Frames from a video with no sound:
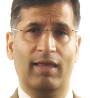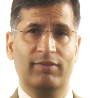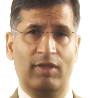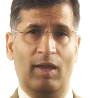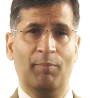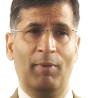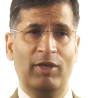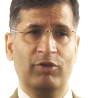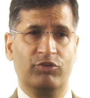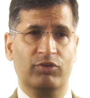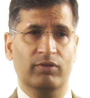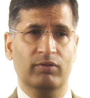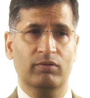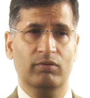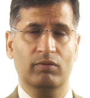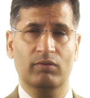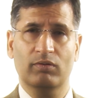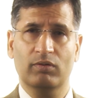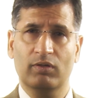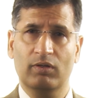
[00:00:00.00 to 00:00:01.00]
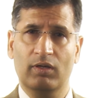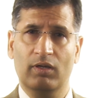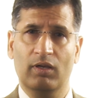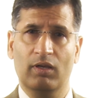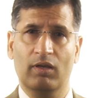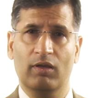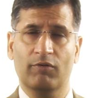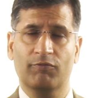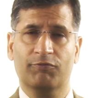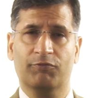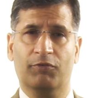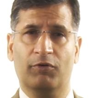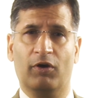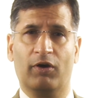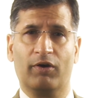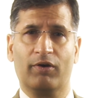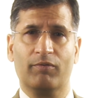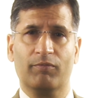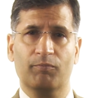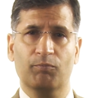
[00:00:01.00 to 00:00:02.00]
As I mentioned,
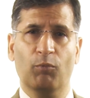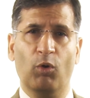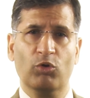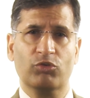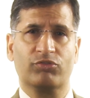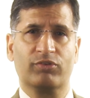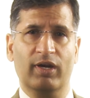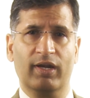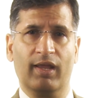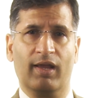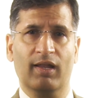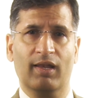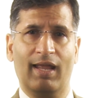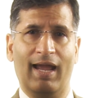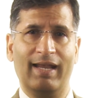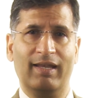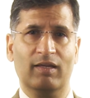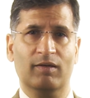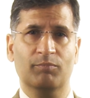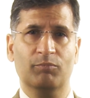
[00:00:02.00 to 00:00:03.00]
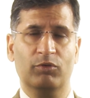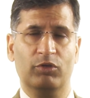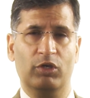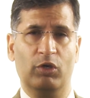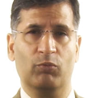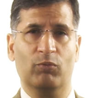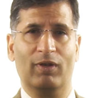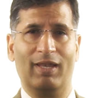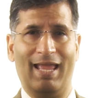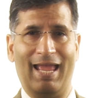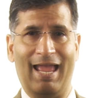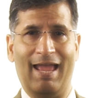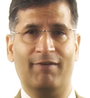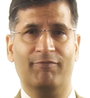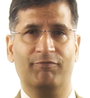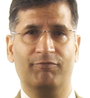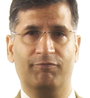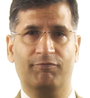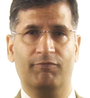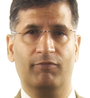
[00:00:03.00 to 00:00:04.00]
for most critical item, you will
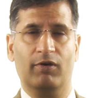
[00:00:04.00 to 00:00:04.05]
have